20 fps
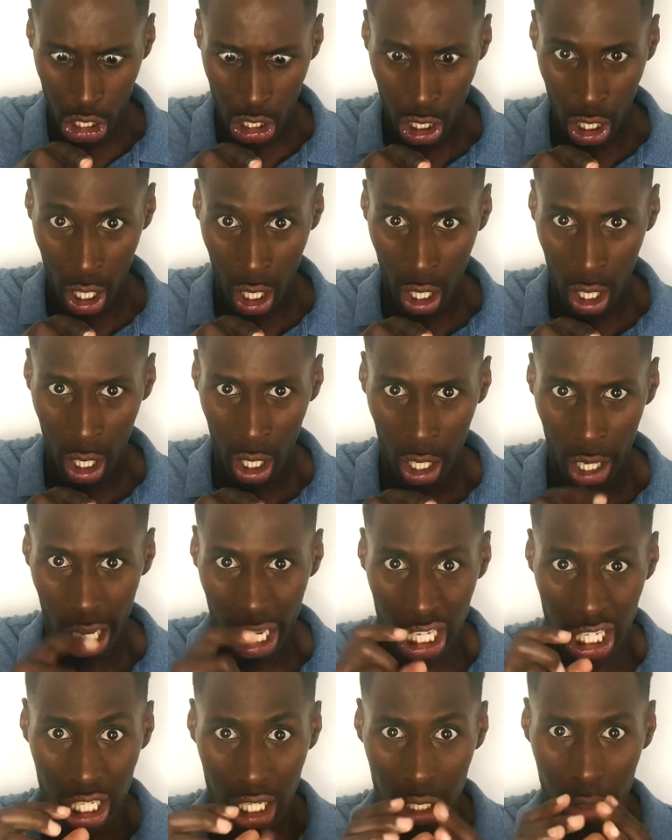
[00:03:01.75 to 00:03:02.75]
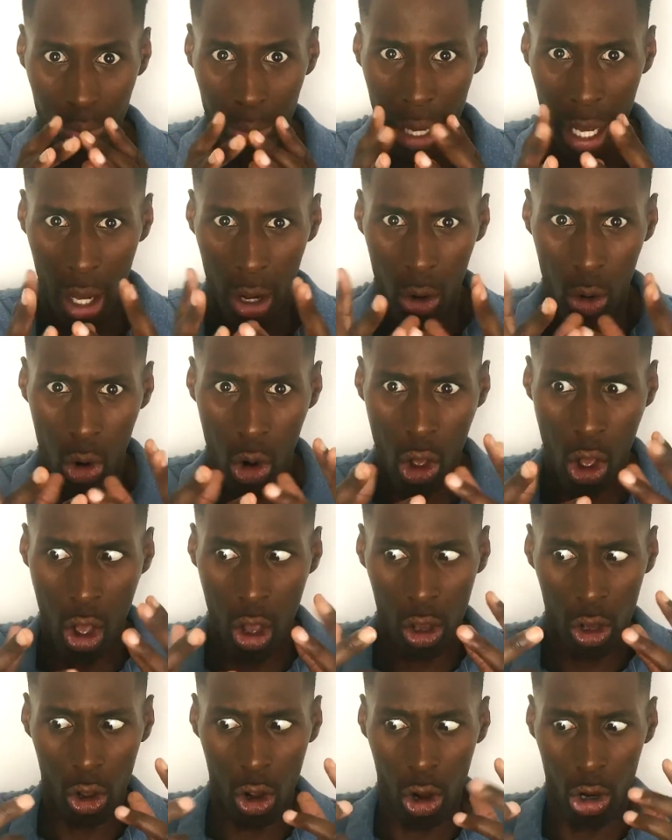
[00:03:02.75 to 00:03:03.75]
A spell
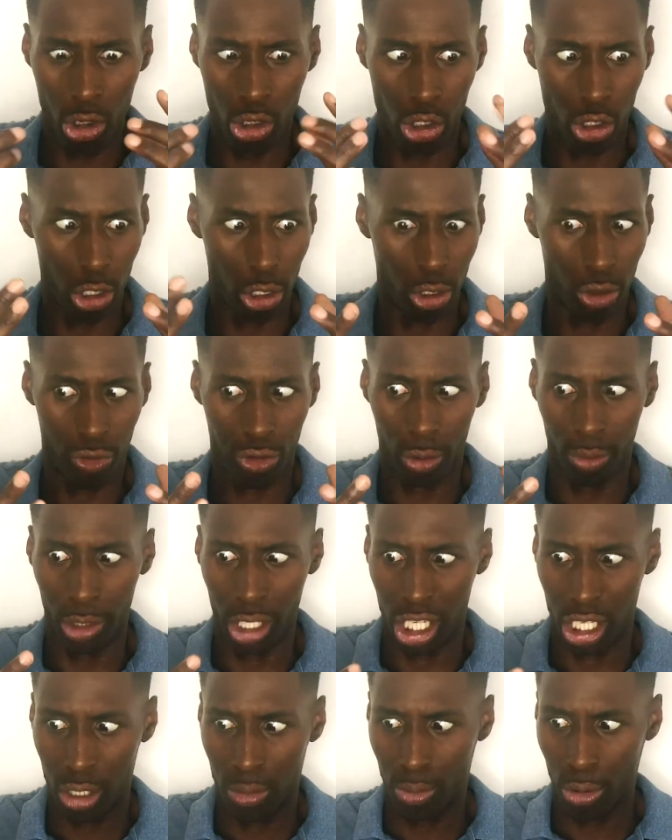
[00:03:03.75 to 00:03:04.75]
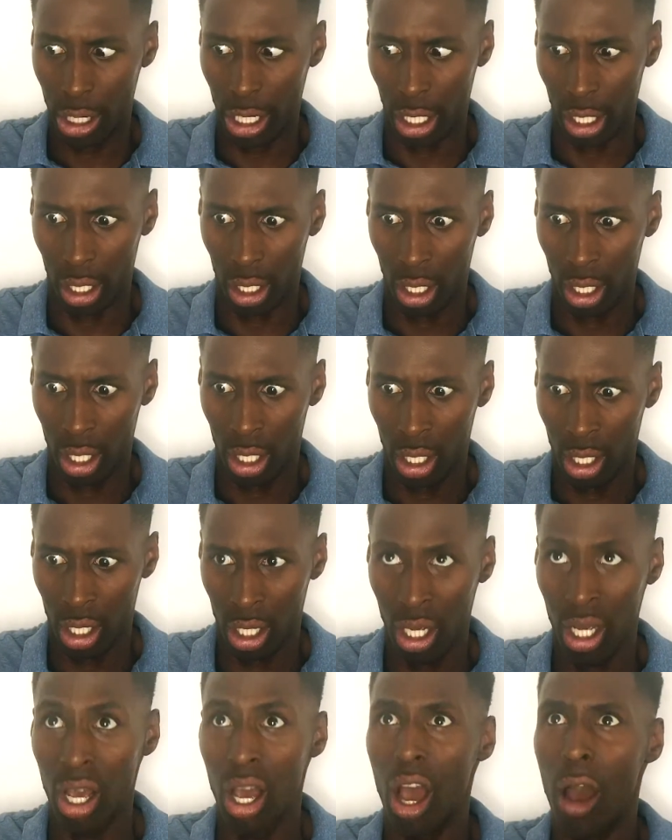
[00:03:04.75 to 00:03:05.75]
conjured from the spring.
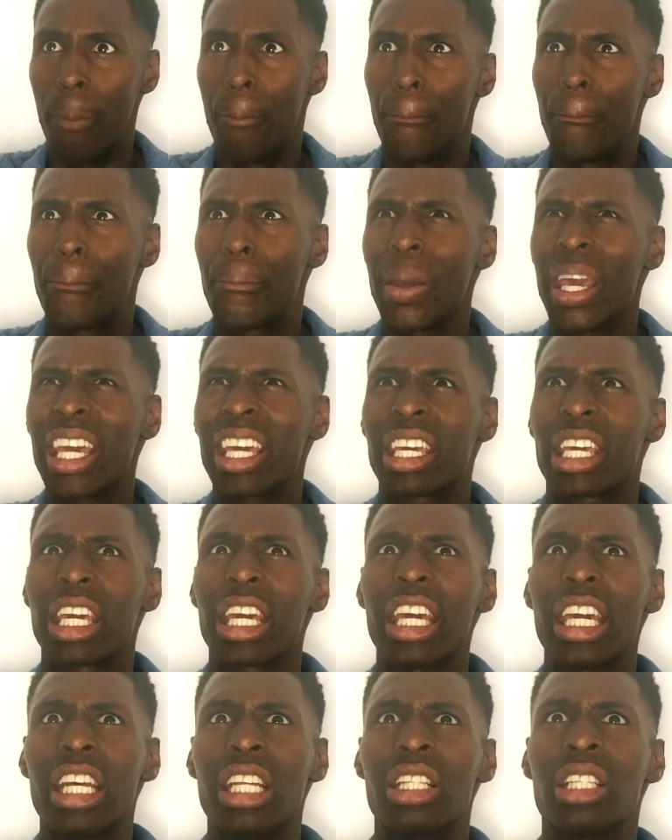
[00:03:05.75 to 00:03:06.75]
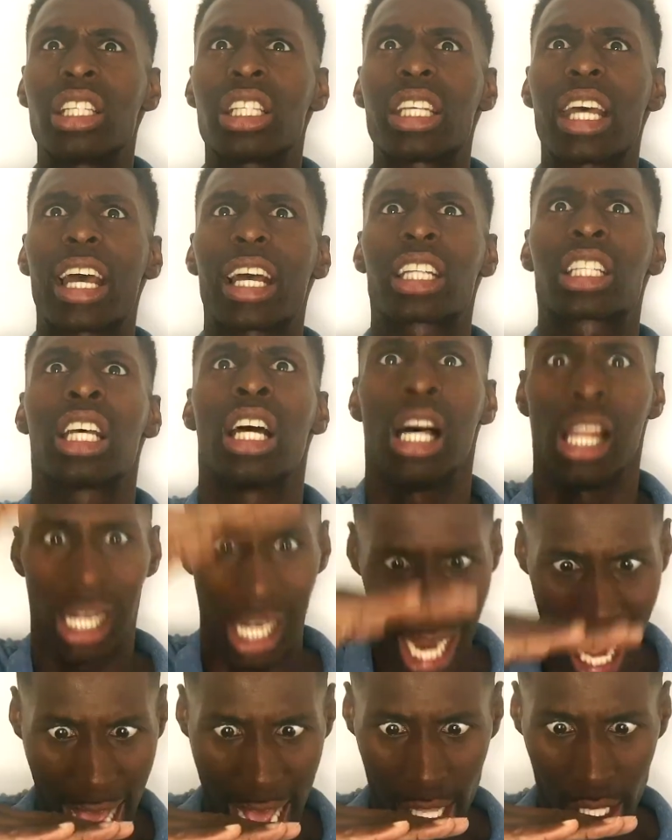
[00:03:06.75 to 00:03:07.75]
A big insect
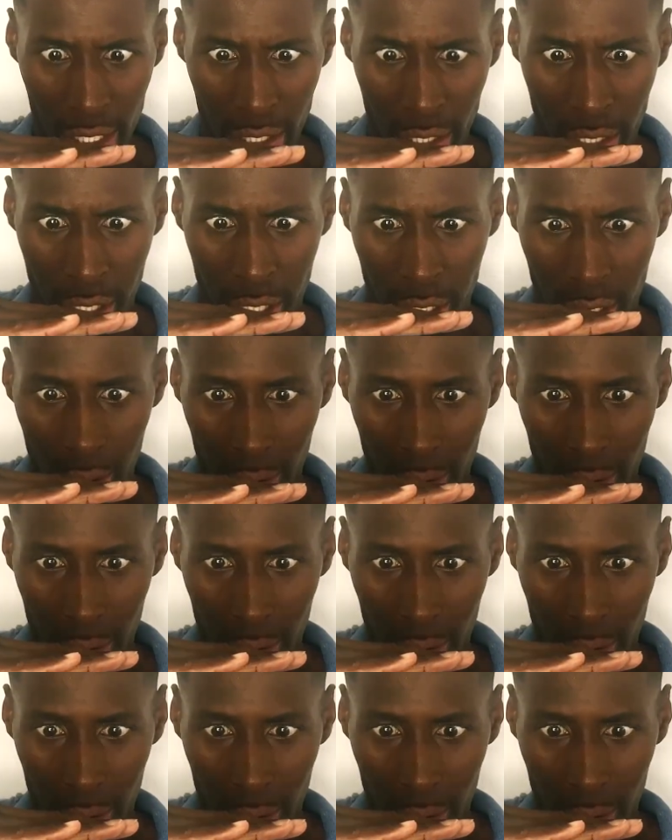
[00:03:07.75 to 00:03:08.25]
lands.